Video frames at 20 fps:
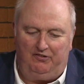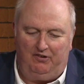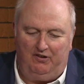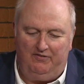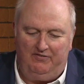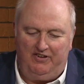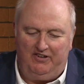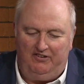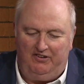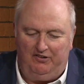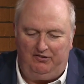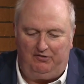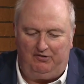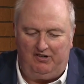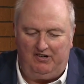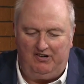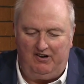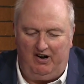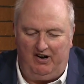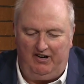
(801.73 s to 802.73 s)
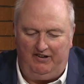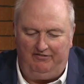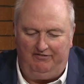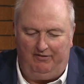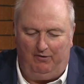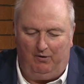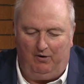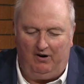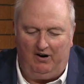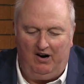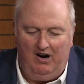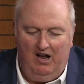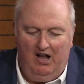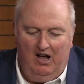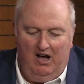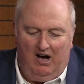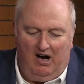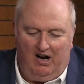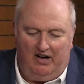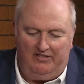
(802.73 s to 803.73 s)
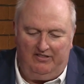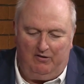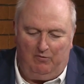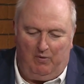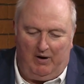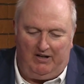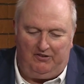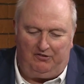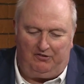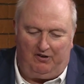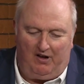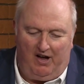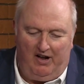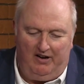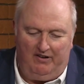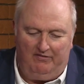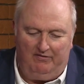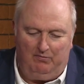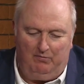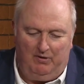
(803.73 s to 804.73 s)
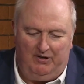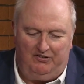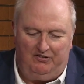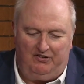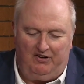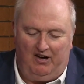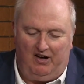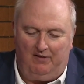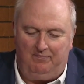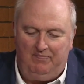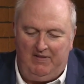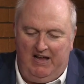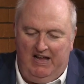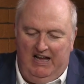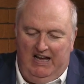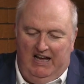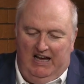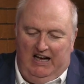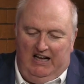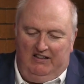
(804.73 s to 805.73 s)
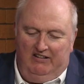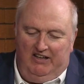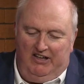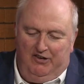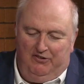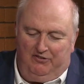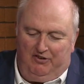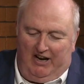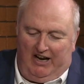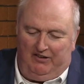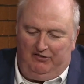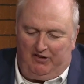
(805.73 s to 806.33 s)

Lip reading: serving District 94 on the west side of Wichita. Leo, today's